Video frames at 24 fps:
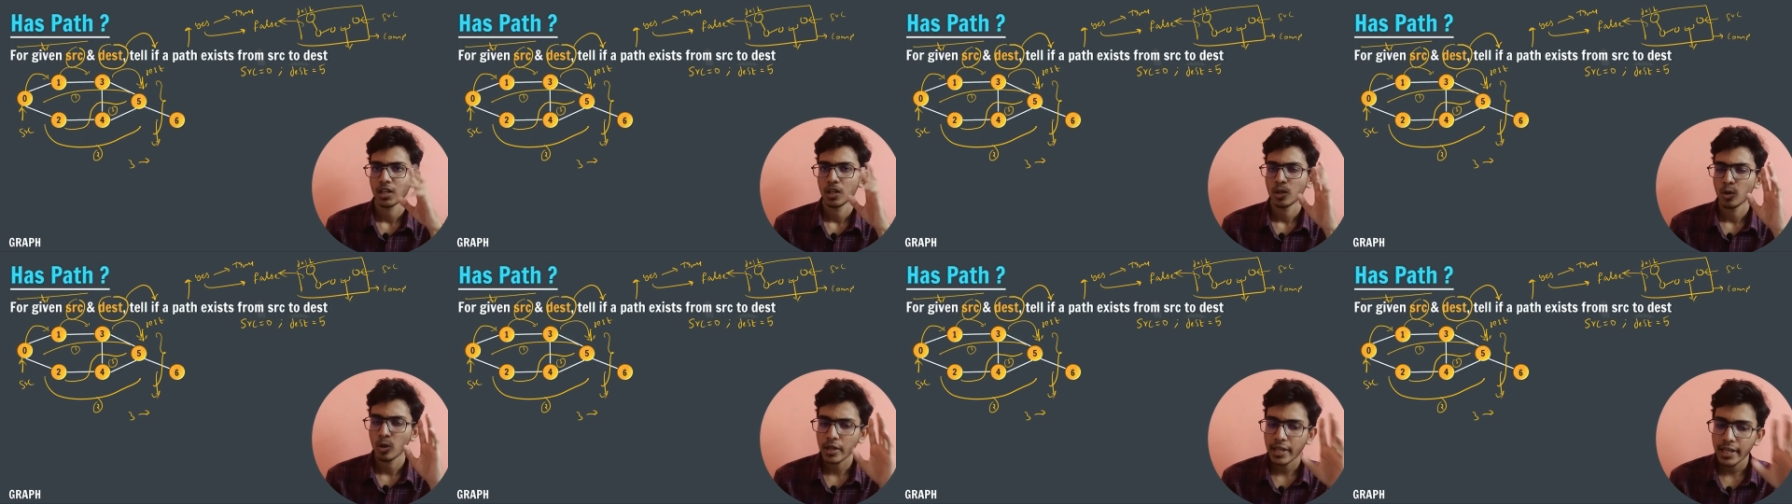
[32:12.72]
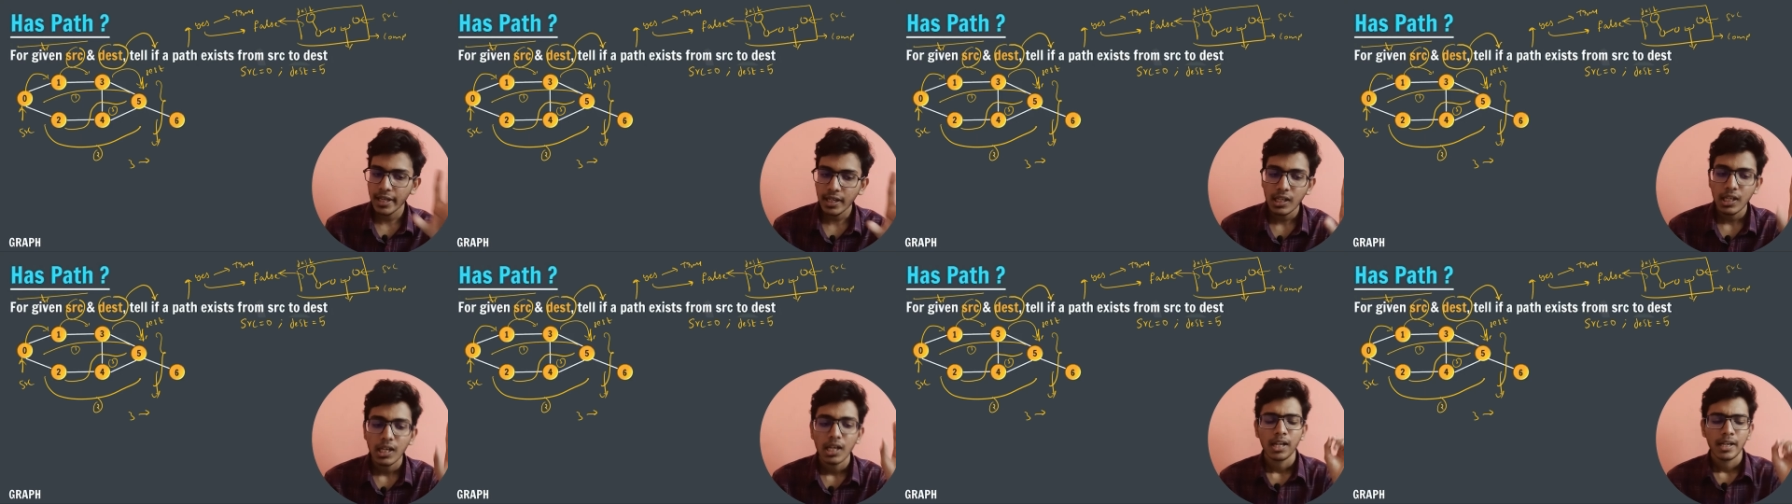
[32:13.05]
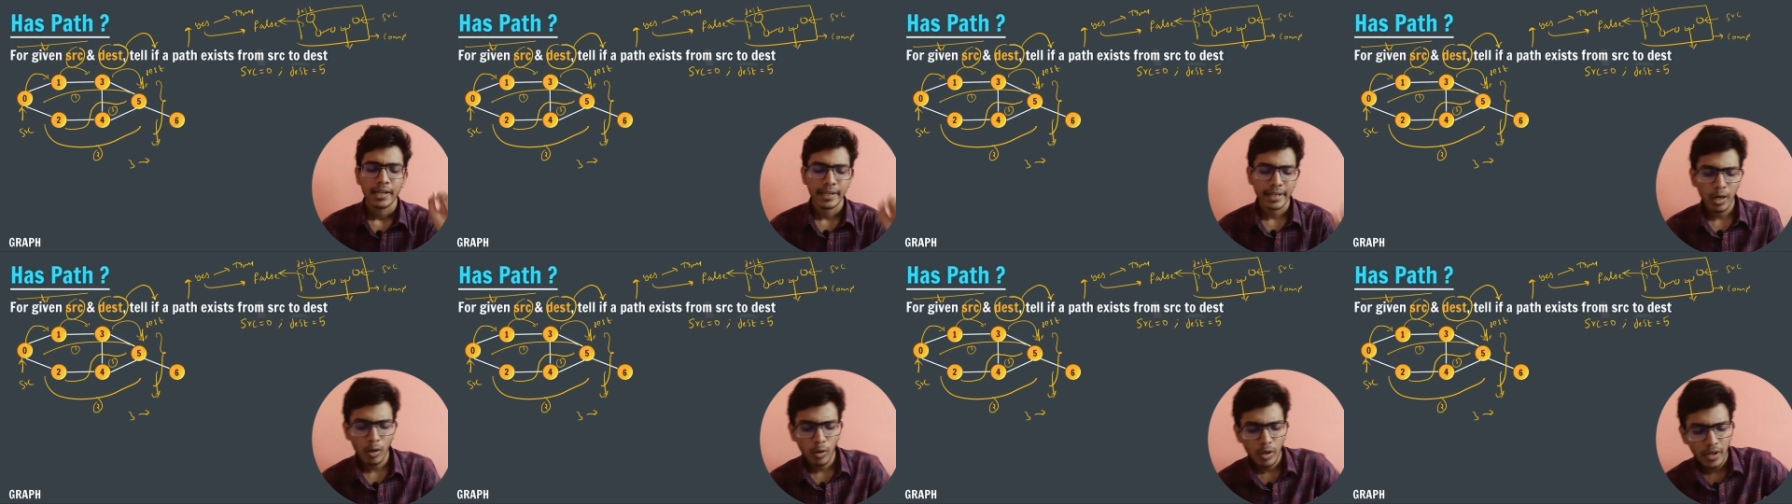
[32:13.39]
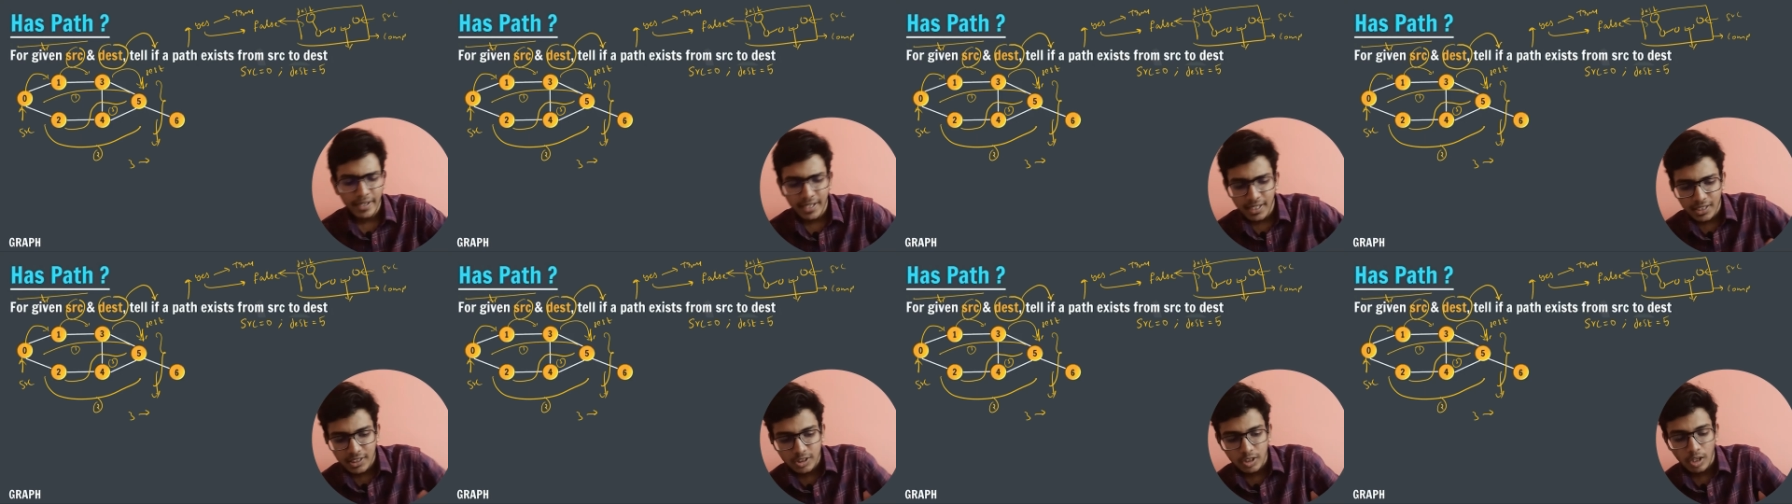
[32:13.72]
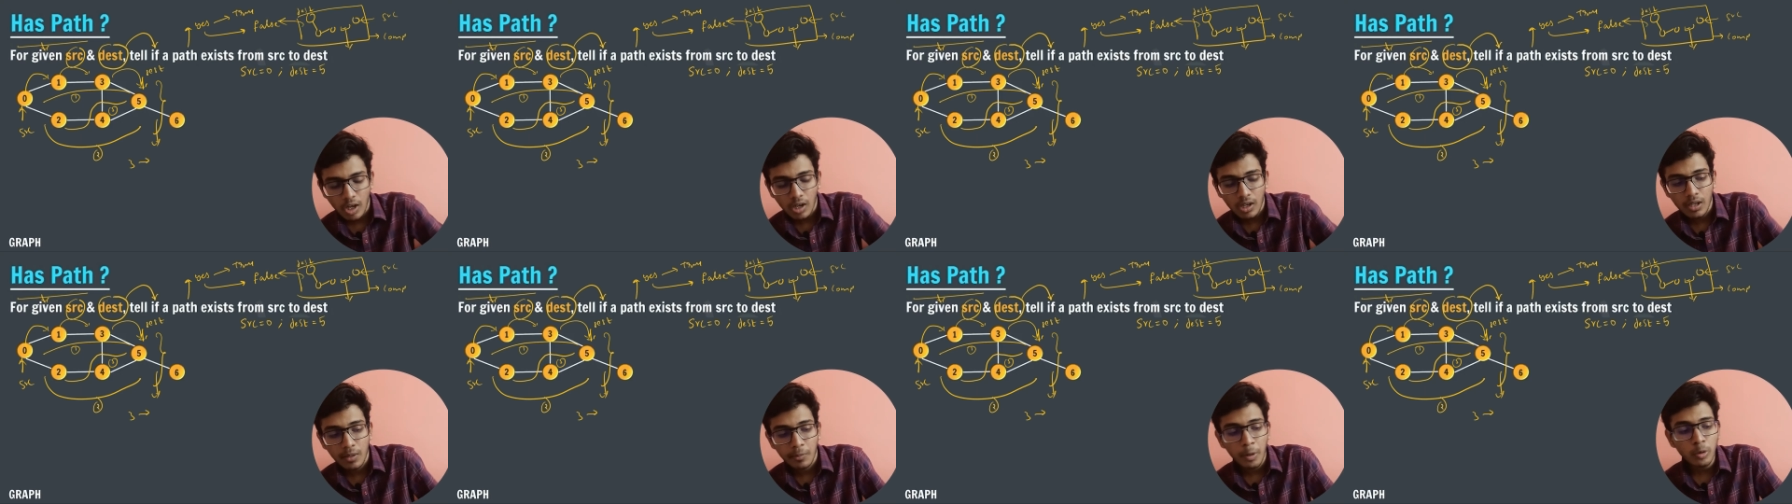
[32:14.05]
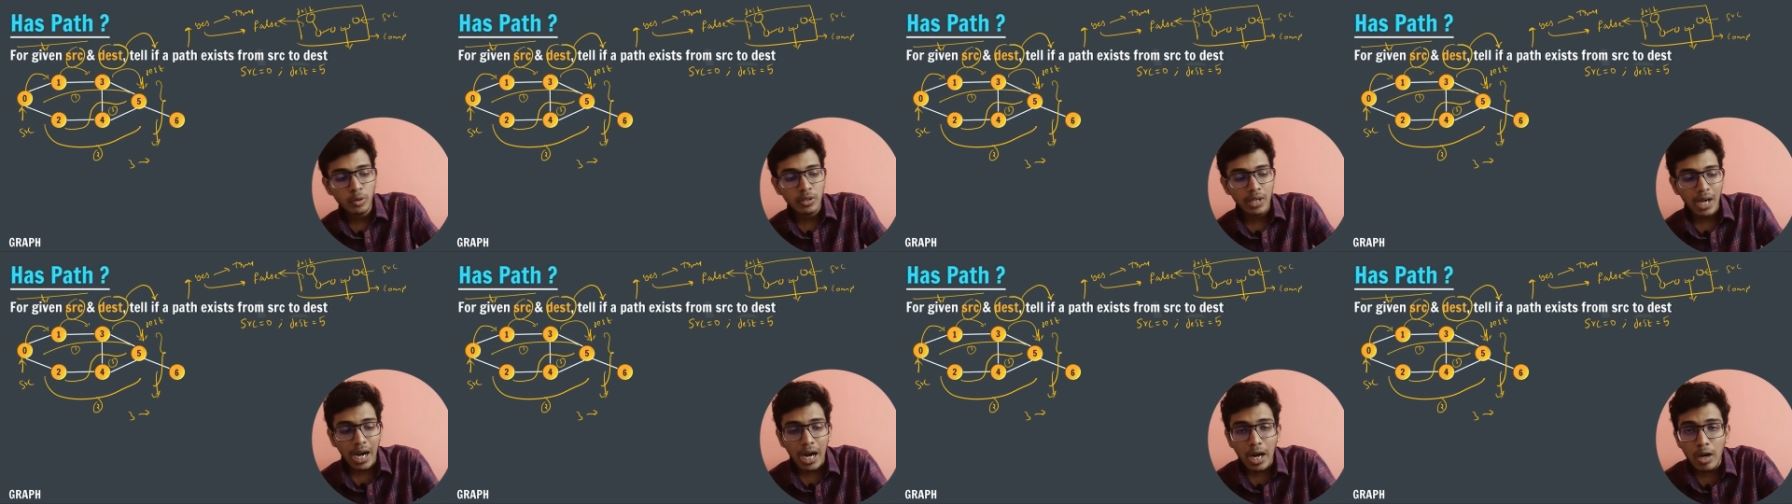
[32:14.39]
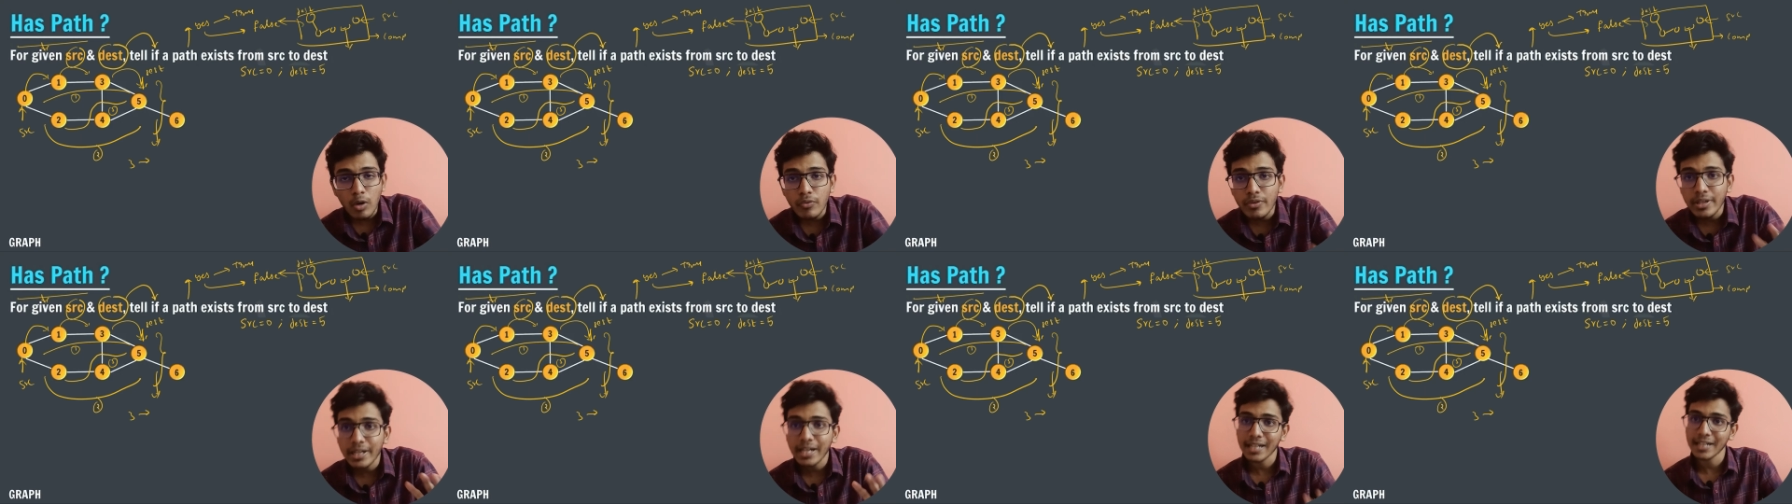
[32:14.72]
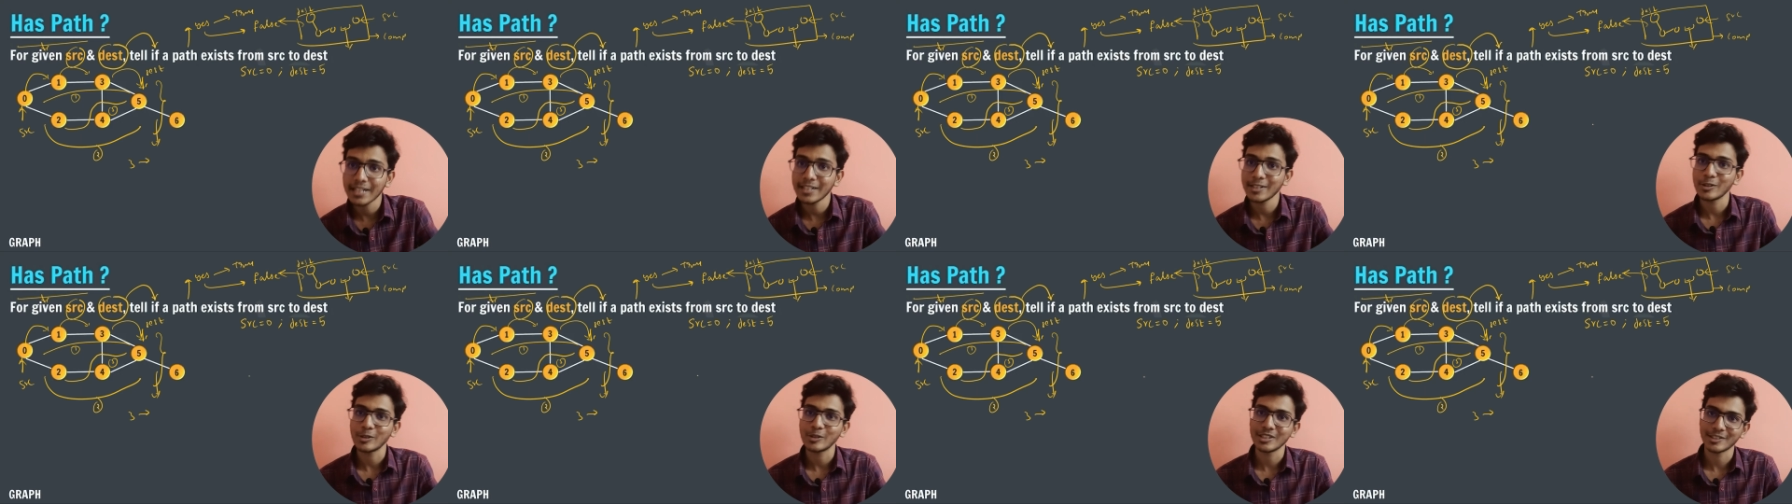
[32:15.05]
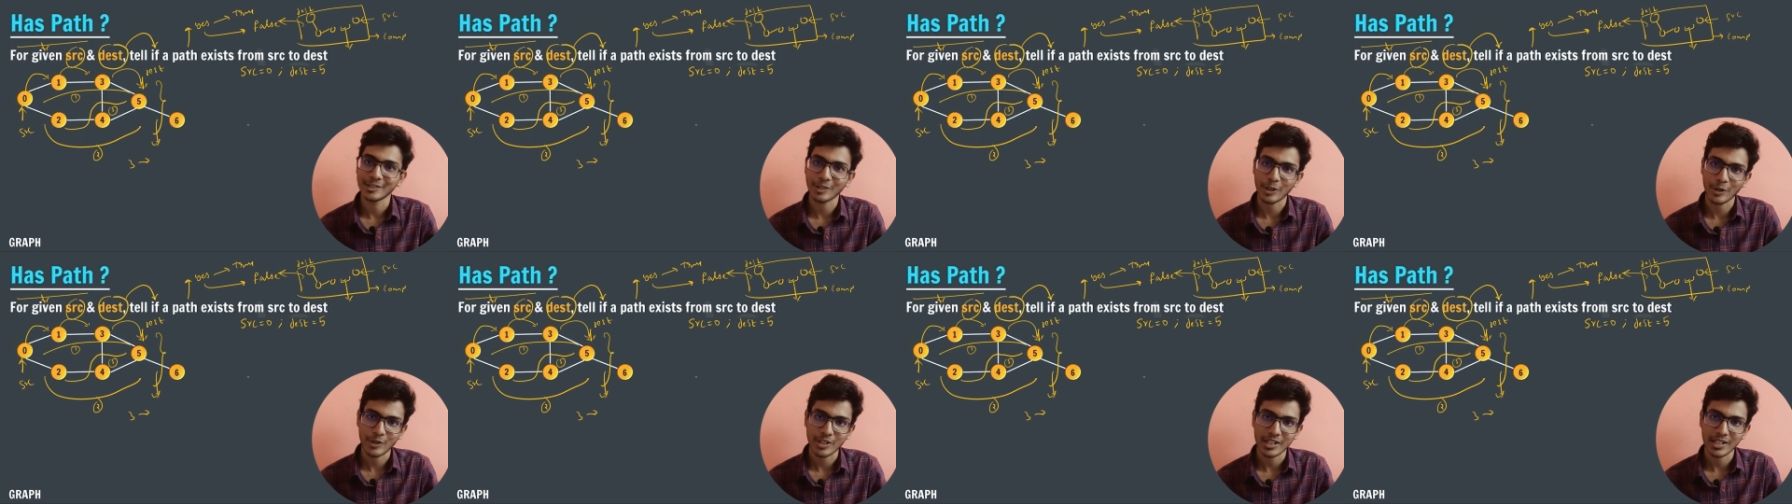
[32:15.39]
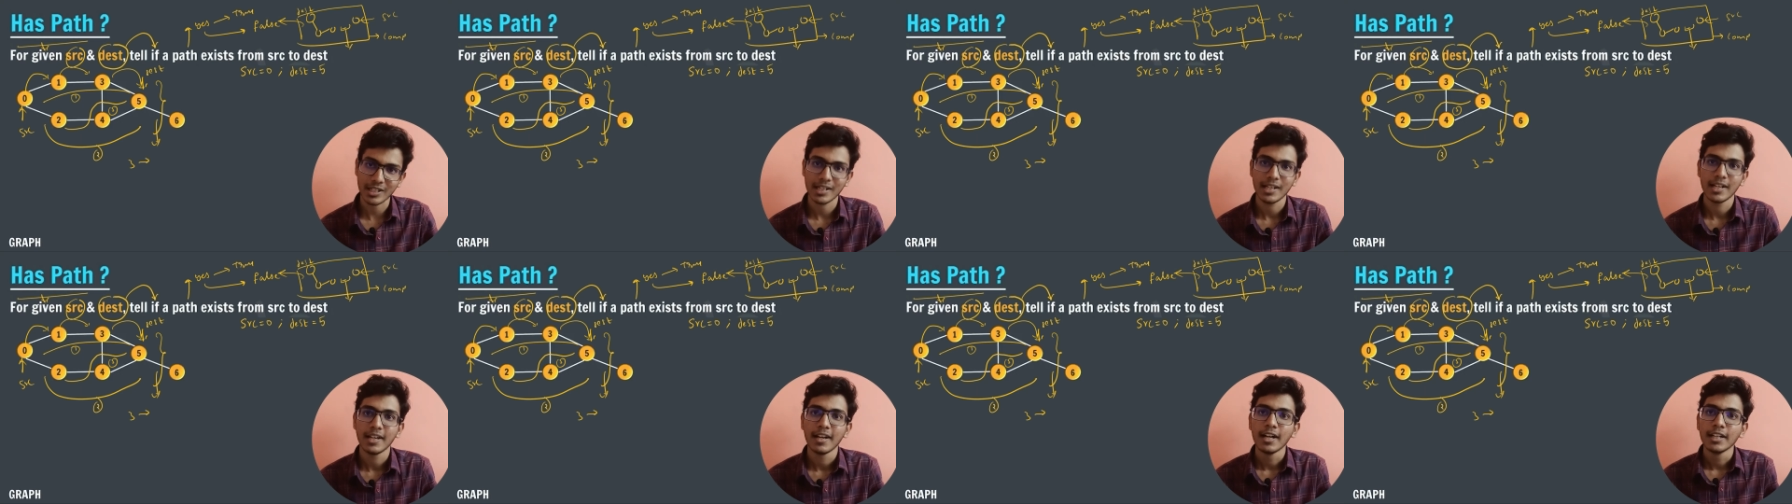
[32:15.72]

Okay, now let us talk about how we're gonna do this question.